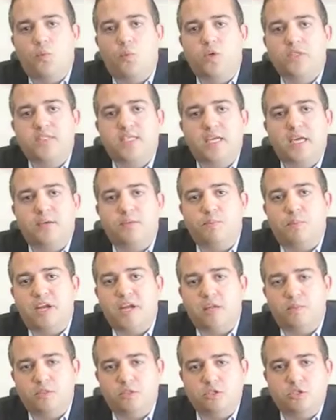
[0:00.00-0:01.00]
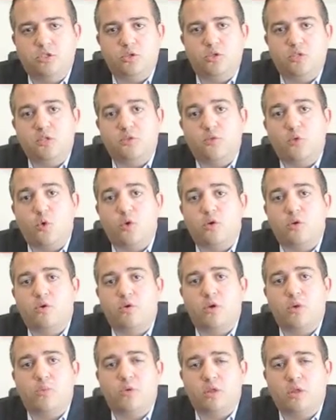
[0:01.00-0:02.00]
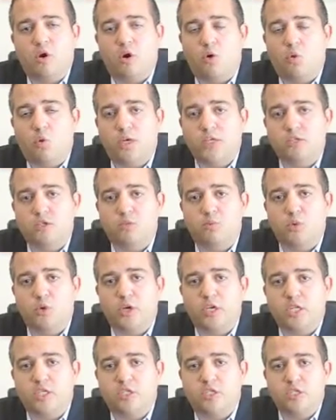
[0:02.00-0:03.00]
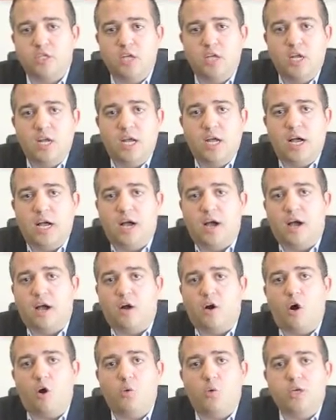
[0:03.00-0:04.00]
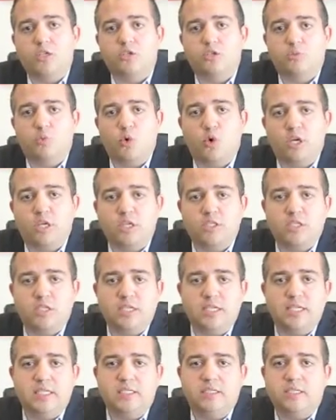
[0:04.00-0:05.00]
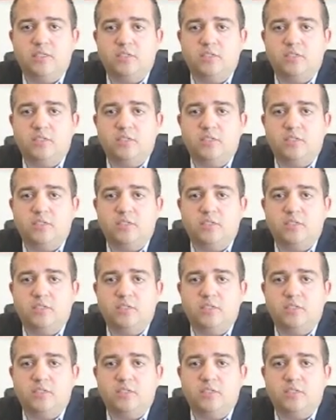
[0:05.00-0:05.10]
Once again, my name is Joseph Cordone. I'm with All Western Mortgage. All Western Mortgage is the